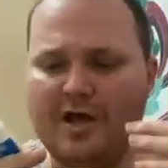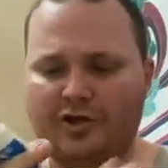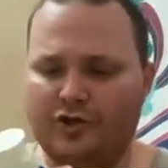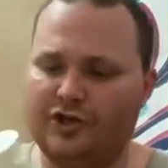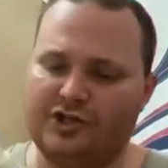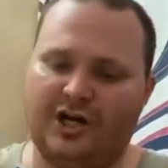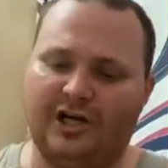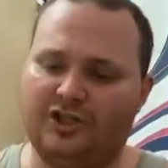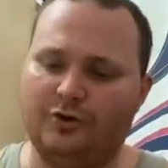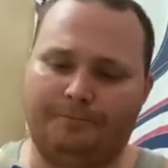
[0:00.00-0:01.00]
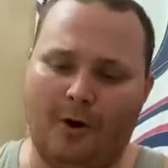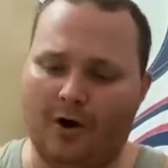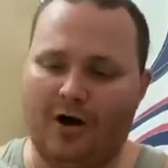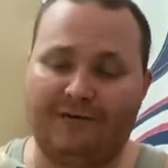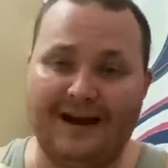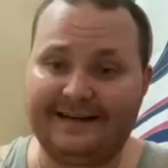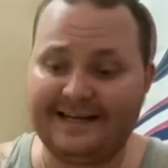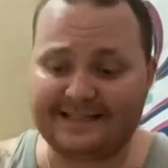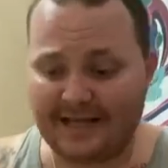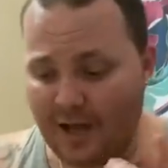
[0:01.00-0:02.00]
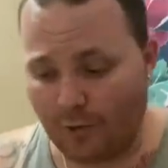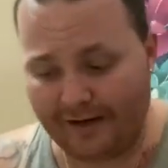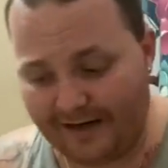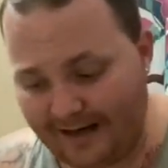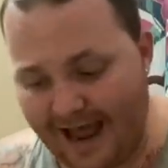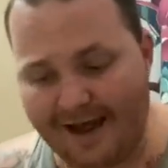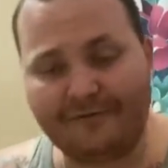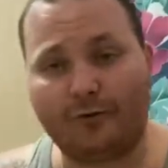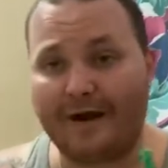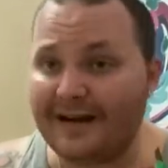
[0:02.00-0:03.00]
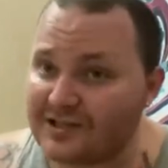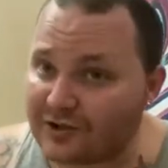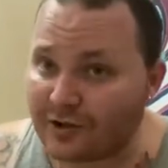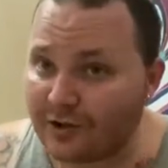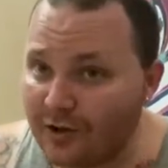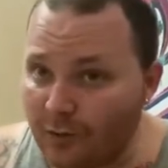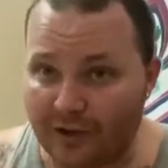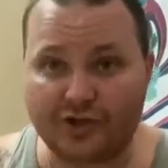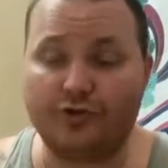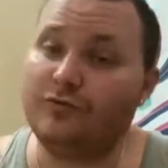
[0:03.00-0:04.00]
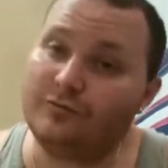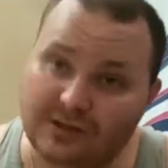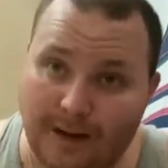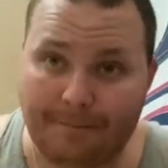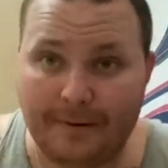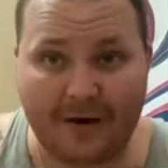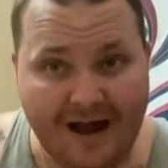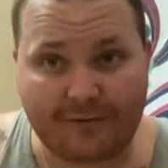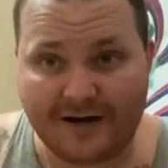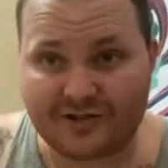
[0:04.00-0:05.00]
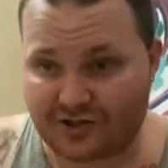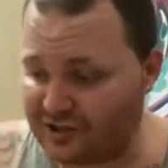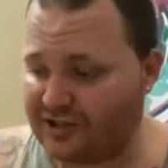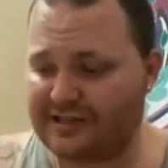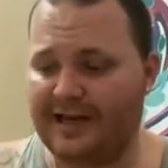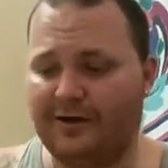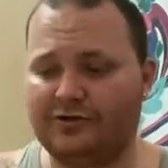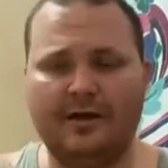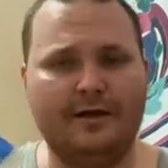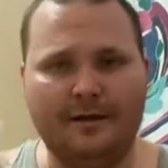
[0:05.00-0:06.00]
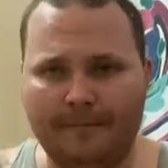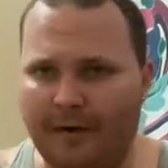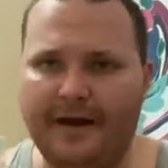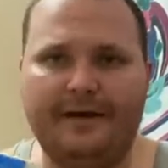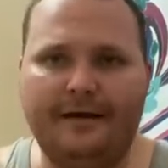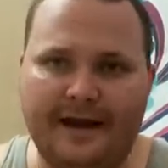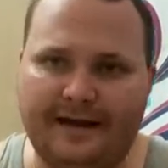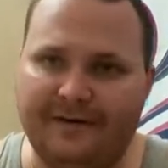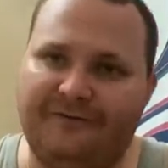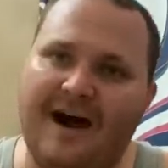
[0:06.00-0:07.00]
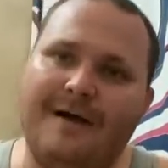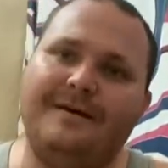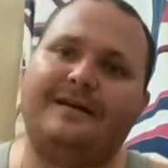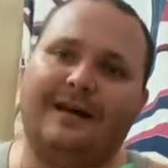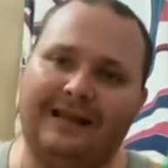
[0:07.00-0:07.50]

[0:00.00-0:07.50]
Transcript: You just cut you a part off like this. We didn't have a razor, which some people have razors in the cells. But in confinement, a